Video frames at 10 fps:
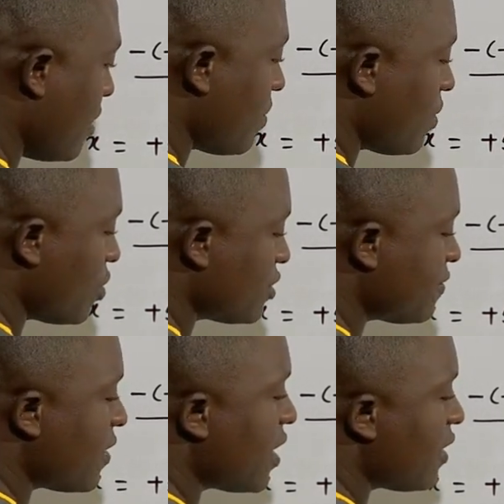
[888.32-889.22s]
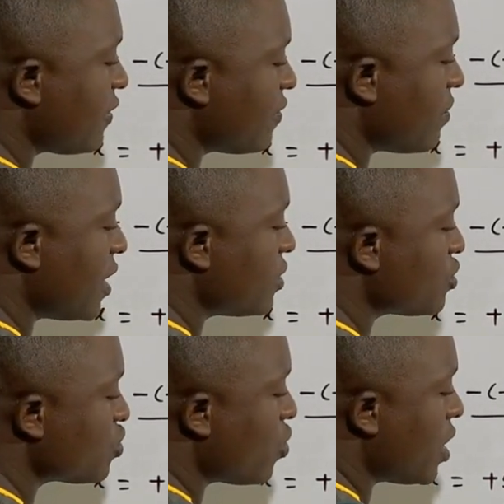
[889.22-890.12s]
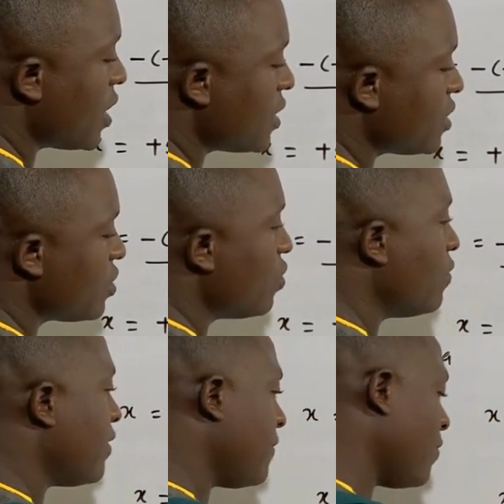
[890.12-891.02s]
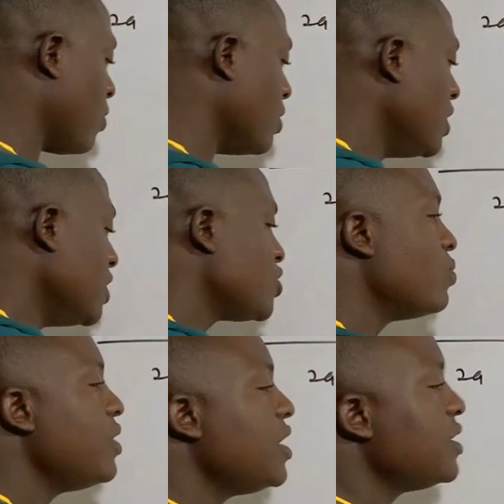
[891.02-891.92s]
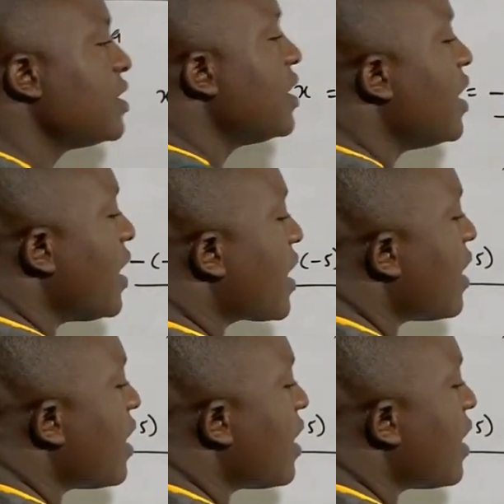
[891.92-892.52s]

plus 5 minus 1 over 4. So meaning I can